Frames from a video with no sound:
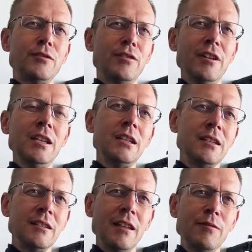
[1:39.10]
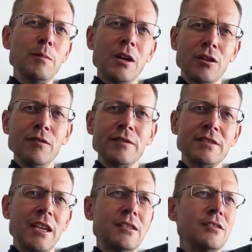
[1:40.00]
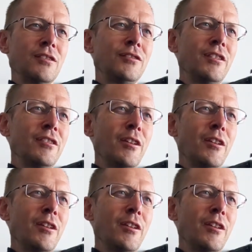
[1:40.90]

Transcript: try and level my conversations so